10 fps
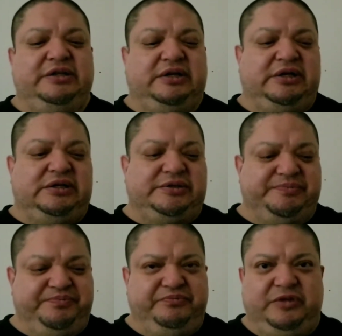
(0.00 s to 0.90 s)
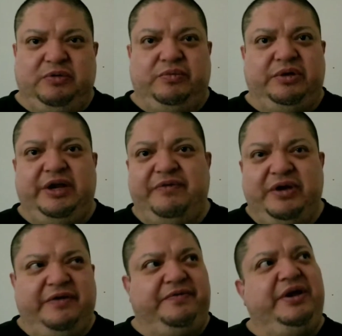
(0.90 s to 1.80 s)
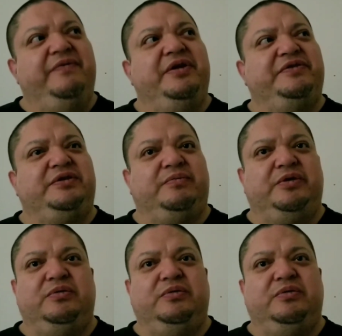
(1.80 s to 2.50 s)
Um, even if even if someone